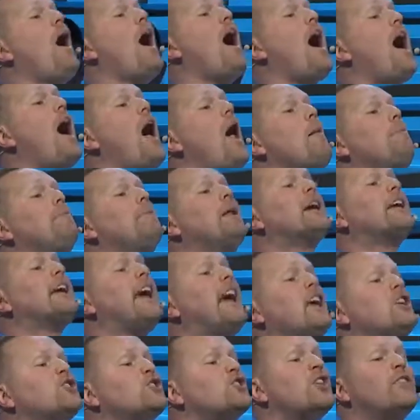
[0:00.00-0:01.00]

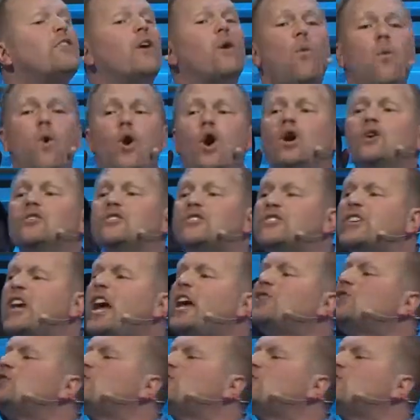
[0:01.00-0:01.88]
obligation. The world says you're